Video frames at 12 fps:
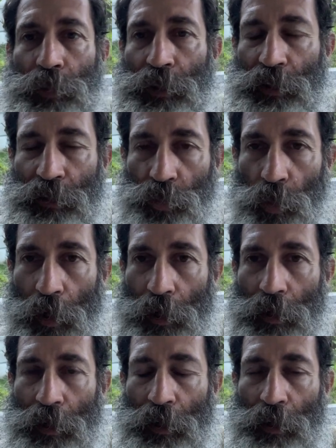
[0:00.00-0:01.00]
with just
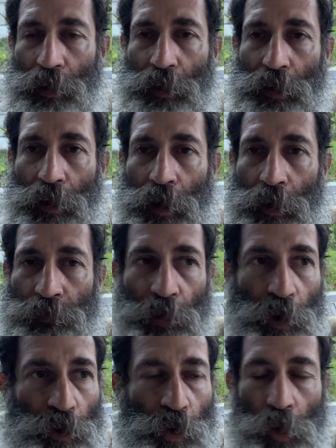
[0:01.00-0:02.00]
one uh,
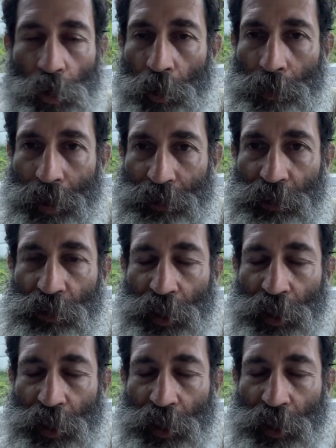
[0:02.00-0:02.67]
phone call or message.